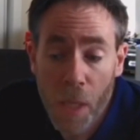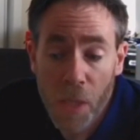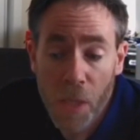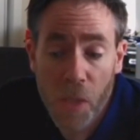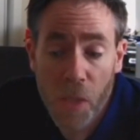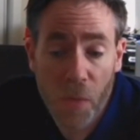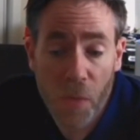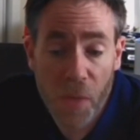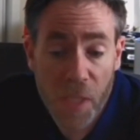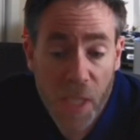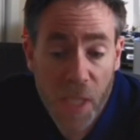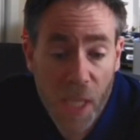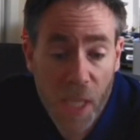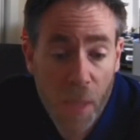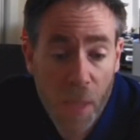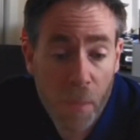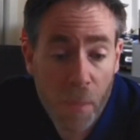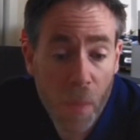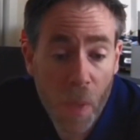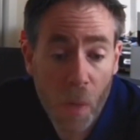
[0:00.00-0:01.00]
So the
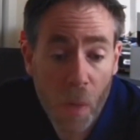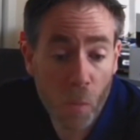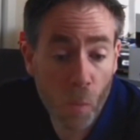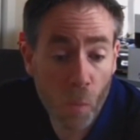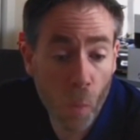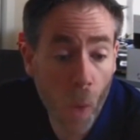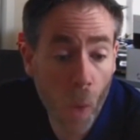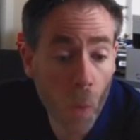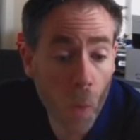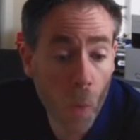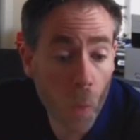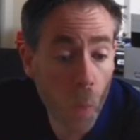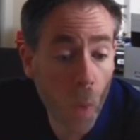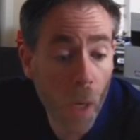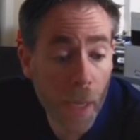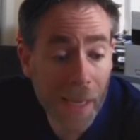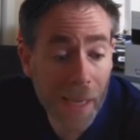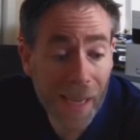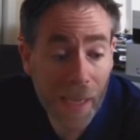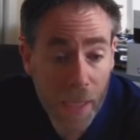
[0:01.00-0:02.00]
team worldwide
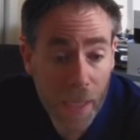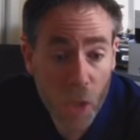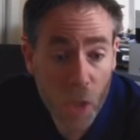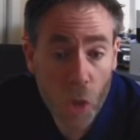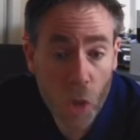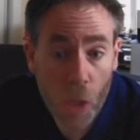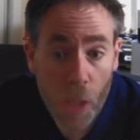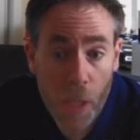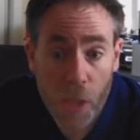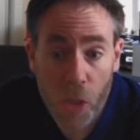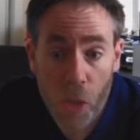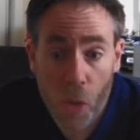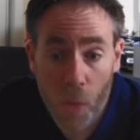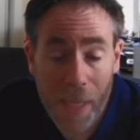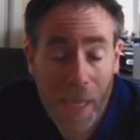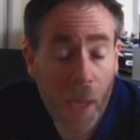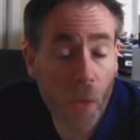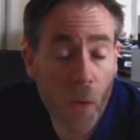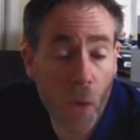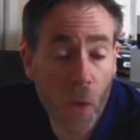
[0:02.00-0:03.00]
literally took
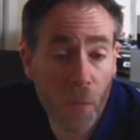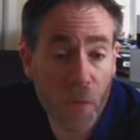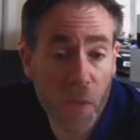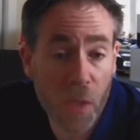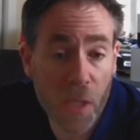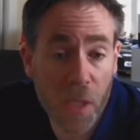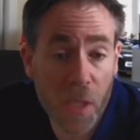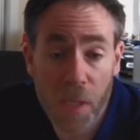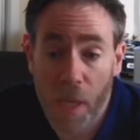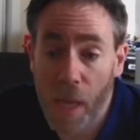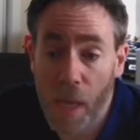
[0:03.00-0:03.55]
out of the offices